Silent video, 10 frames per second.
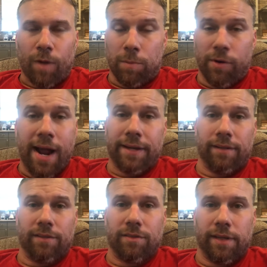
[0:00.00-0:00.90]

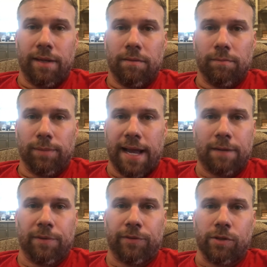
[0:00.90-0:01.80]
Miraculously,
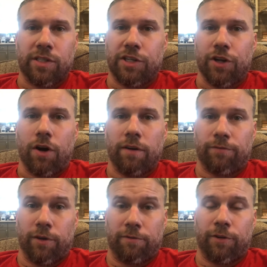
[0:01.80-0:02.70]
Blackman throws a dart
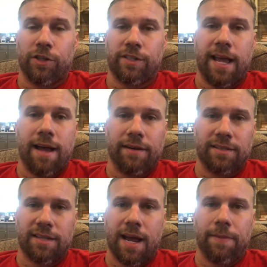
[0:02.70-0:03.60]
for a first down
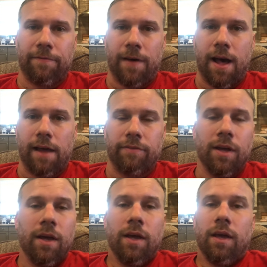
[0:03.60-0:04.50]
inside the five.
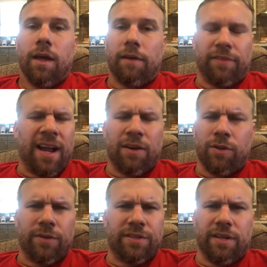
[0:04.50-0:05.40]
I forgot who
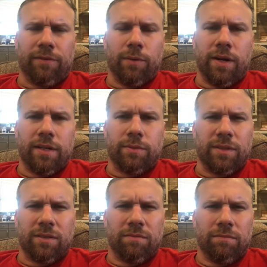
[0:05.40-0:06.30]
the receiver was.
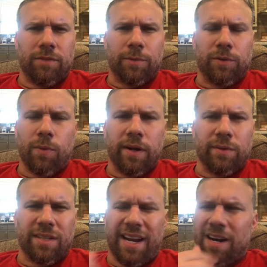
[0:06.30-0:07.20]
Was it number 20?
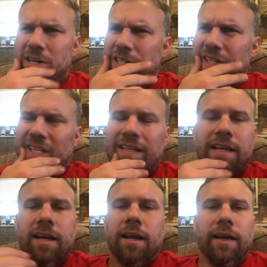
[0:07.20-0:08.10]
Was it Harrison?
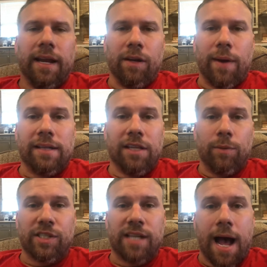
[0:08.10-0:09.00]
Anyways, he
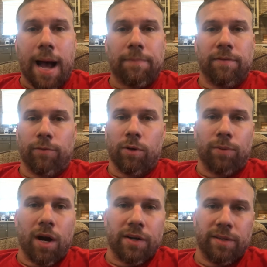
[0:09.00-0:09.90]
was stopped. Forward
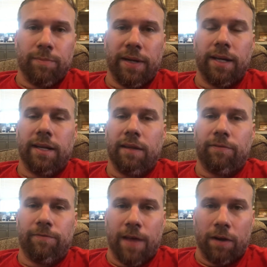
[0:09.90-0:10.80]
progress impeded. He
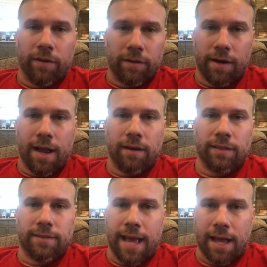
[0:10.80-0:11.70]
fell to the ground
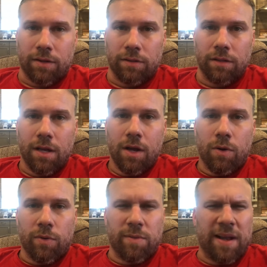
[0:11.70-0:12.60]
and tackled
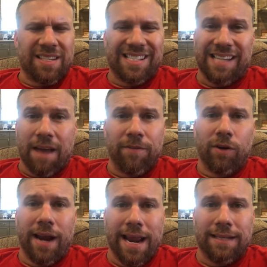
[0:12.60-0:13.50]
with about seven
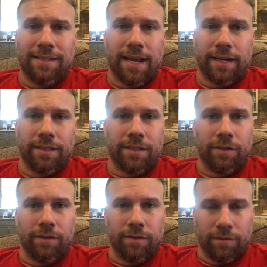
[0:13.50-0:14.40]
or eight seconds
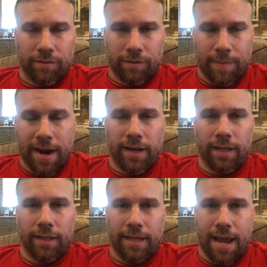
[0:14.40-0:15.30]
remaining
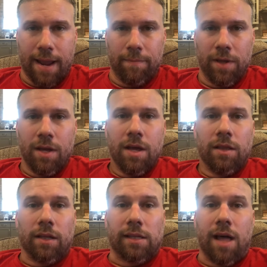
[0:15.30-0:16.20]
in the game.
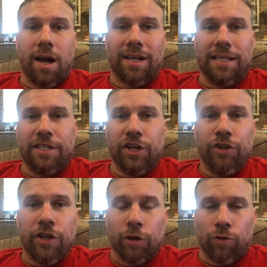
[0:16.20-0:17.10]
The clock
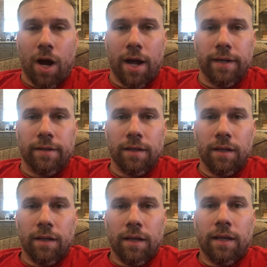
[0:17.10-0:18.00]
continued to run,
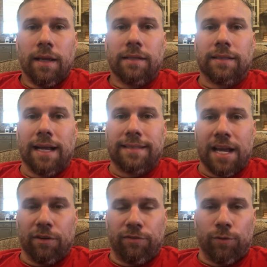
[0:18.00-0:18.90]
got
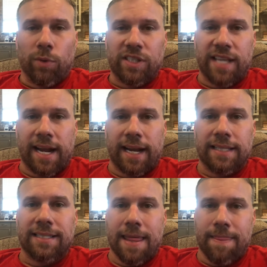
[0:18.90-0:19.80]
down to four
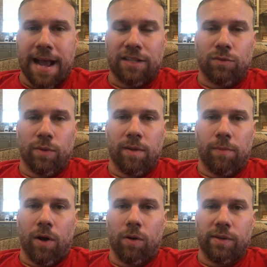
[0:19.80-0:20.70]
seconds, and that's when the
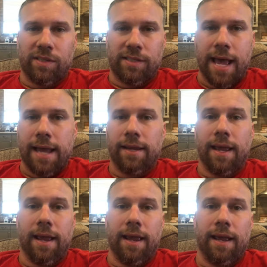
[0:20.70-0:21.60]
ball was set.
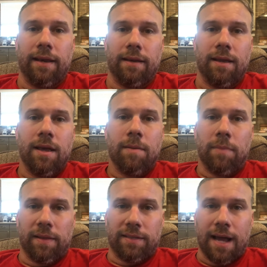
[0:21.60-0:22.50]
And
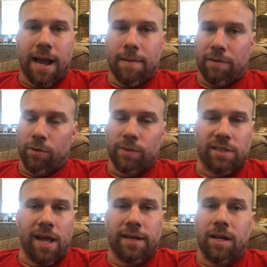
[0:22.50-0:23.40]
by the time everyone
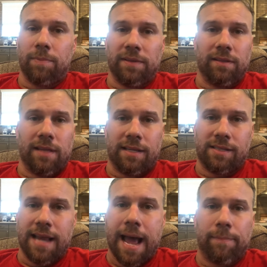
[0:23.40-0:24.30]
was lined up and they
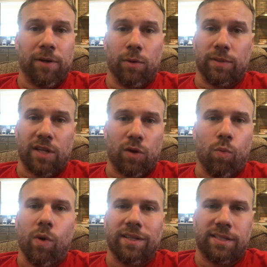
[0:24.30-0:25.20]
snapped, it was like
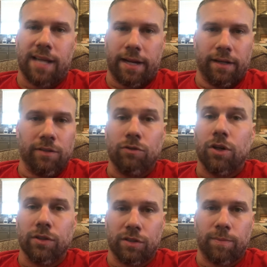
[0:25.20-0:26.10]
one second. You
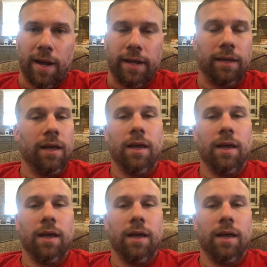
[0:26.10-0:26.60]
couldn't spike.